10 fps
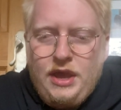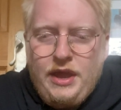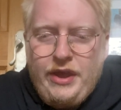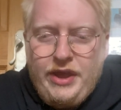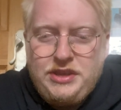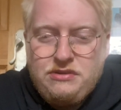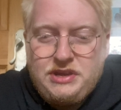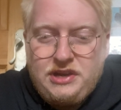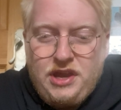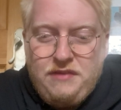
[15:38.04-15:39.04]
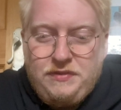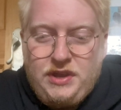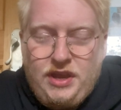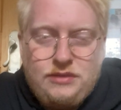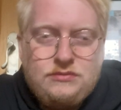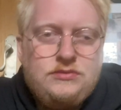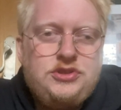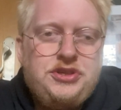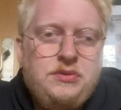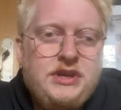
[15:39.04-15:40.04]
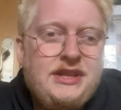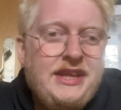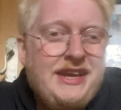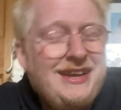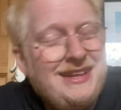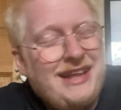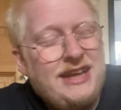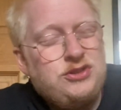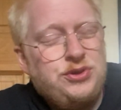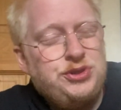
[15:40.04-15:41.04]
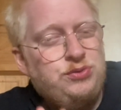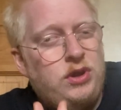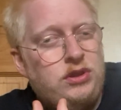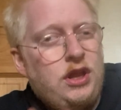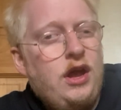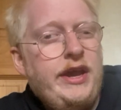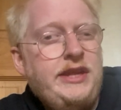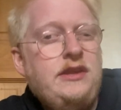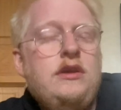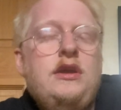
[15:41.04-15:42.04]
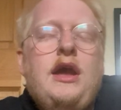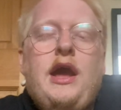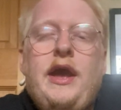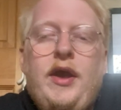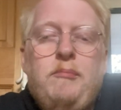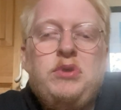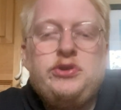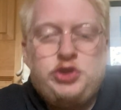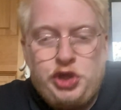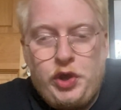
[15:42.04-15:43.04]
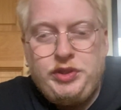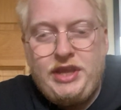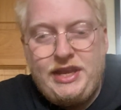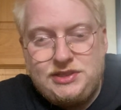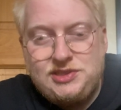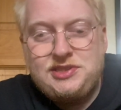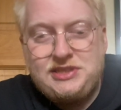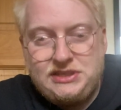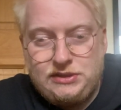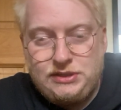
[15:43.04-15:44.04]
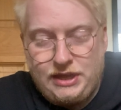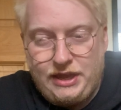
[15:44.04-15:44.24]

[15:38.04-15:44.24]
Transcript: Uh, you can either do a click and collect order online, uh, but John is still...